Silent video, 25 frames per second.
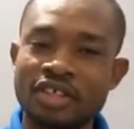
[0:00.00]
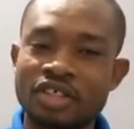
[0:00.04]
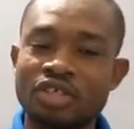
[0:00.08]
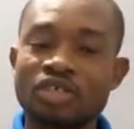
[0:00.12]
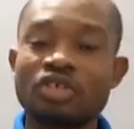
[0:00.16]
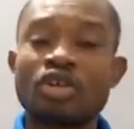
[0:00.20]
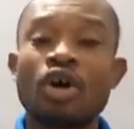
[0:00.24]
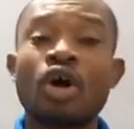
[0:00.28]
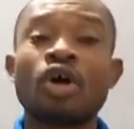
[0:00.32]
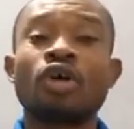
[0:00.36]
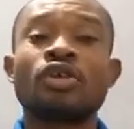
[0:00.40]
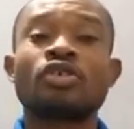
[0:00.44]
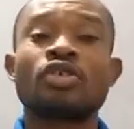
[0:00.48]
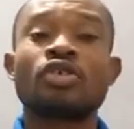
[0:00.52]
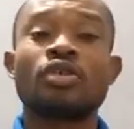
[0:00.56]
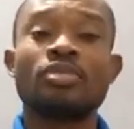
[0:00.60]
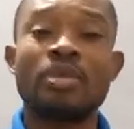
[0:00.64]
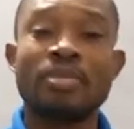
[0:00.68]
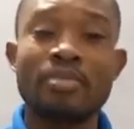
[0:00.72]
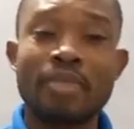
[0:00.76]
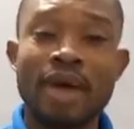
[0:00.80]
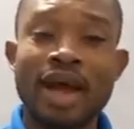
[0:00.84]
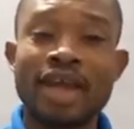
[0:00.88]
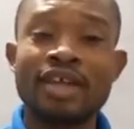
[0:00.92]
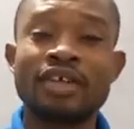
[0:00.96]
should also be
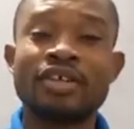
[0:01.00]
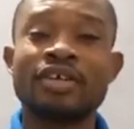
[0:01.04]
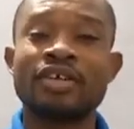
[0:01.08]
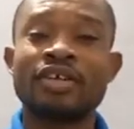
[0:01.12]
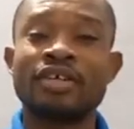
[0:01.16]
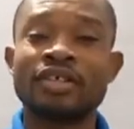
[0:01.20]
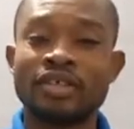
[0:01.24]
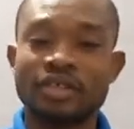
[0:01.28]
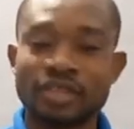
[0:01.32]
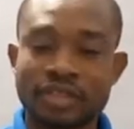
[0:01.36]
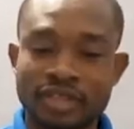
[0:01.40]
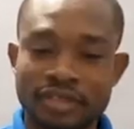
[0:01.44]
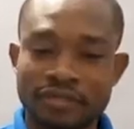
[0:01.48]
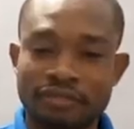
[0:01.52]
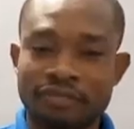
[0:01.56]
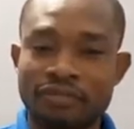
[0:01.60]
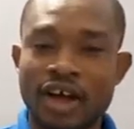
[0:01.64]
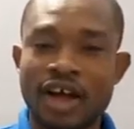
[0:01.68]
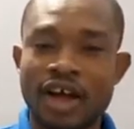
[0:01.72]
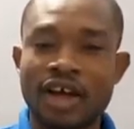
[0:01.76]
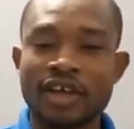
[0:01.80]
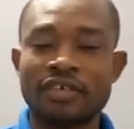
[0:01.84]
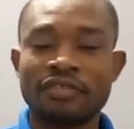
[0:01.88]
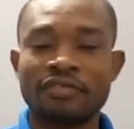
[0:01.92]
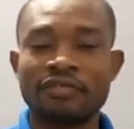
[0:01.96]
minus
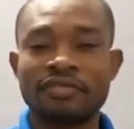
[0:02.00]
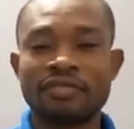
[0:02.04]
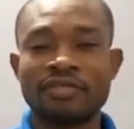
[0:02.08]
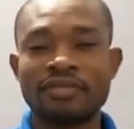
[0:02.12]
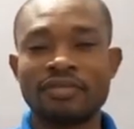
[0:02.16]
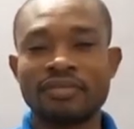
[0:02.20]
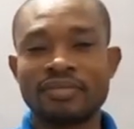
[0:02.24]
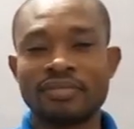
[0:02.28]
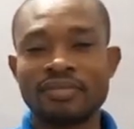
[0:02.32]
5.